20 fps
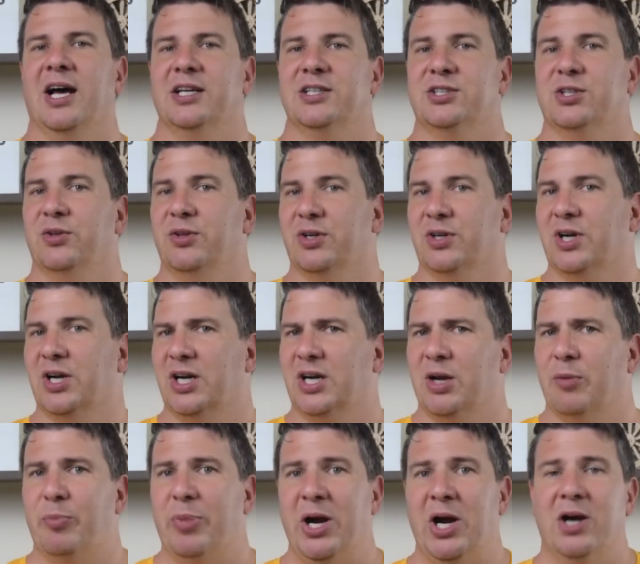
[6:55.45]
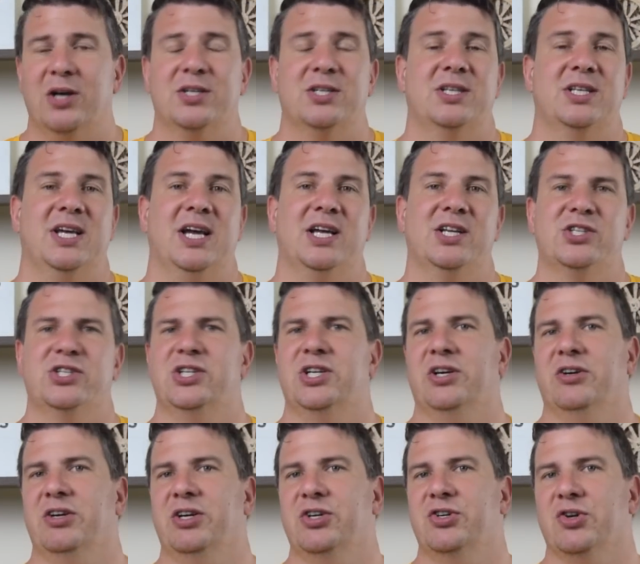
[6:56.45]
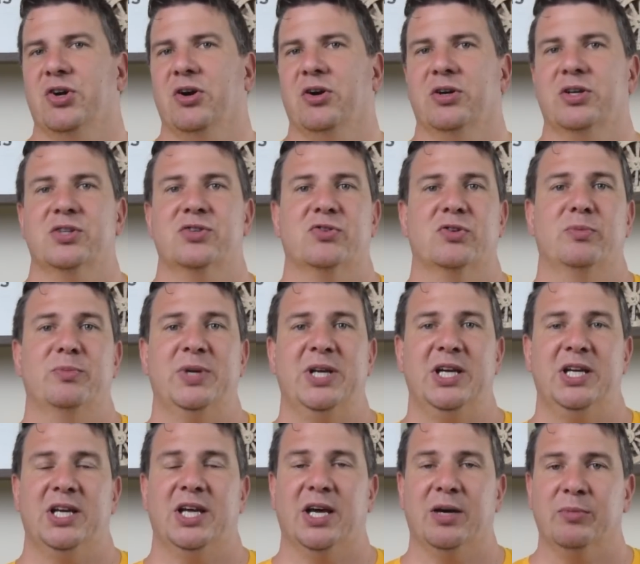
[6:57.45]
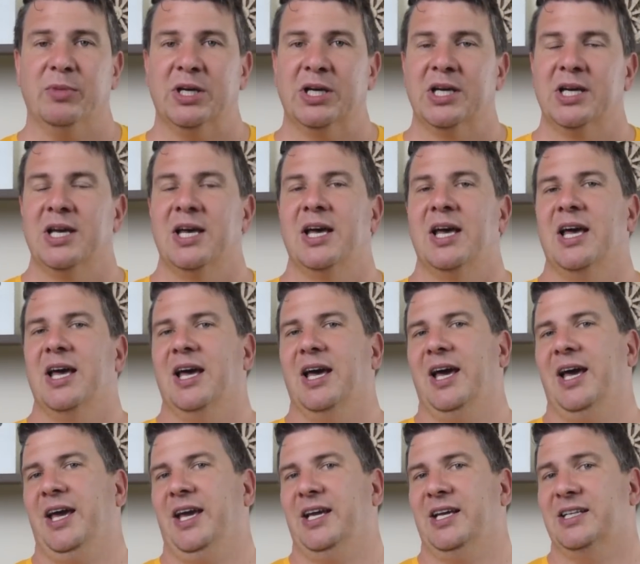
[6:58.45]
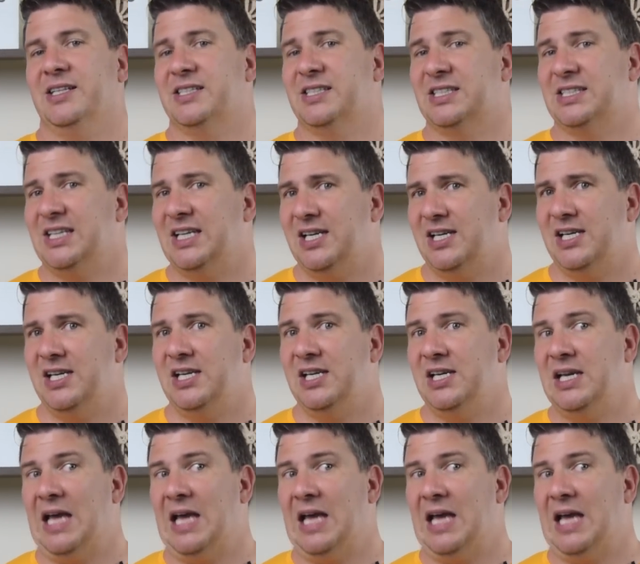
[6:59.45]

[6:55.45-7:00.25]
So they're going to compare it to the engineering drawings from B&M and see